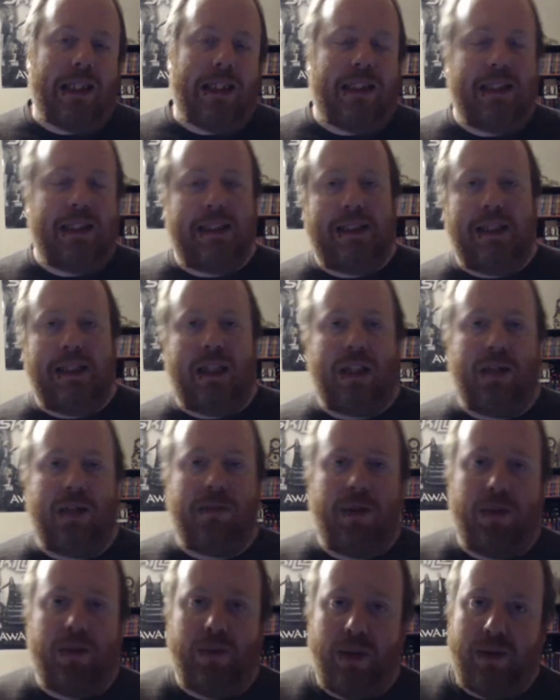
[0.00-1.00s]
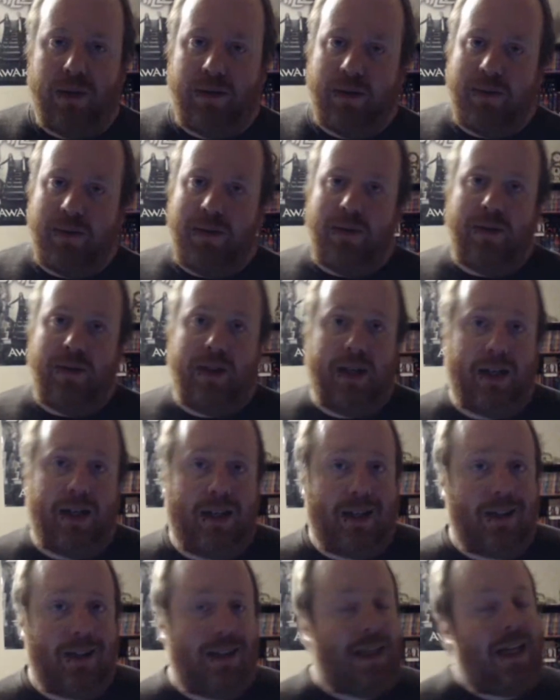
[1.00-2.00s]
this is not going to bode well for the mutant
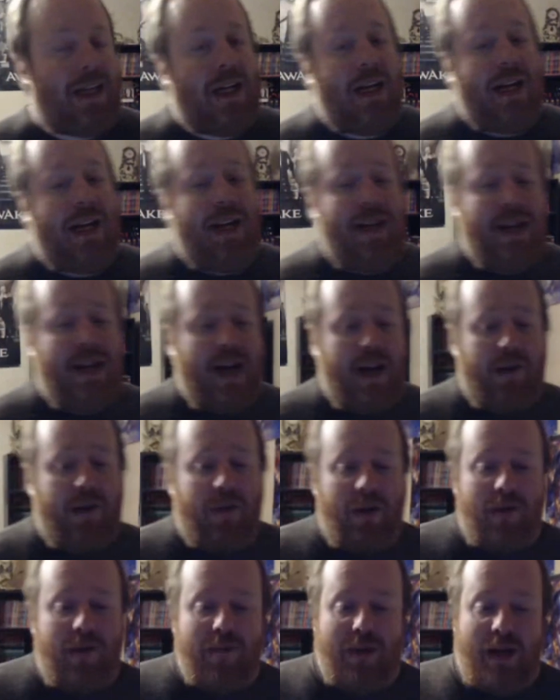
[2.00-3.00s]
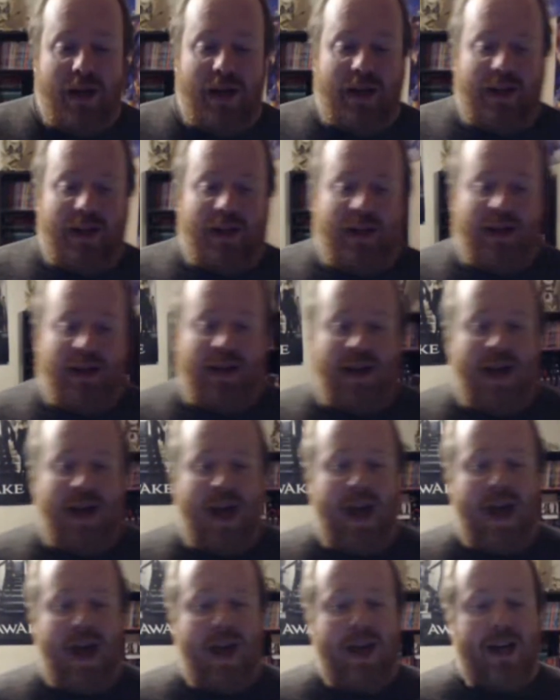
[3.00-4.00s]
kind, not one bit.
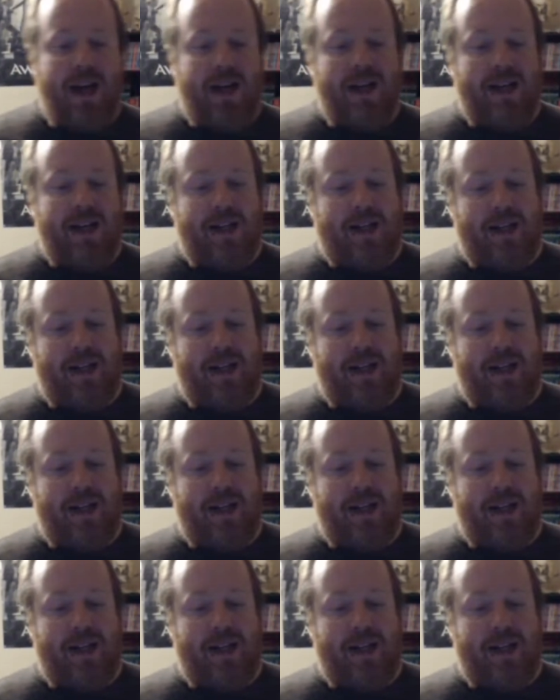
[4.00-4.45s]
And